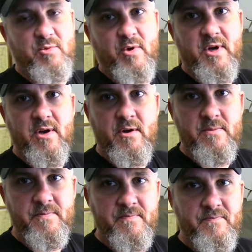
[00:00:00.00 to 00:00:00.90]
point
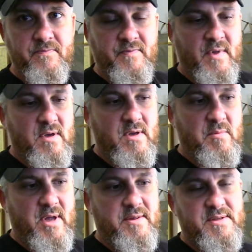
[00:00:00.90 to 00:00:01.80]
here
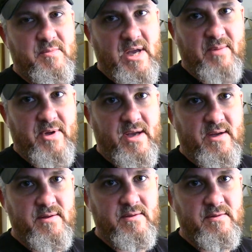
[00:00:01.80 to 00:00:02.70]
and make this a backpack.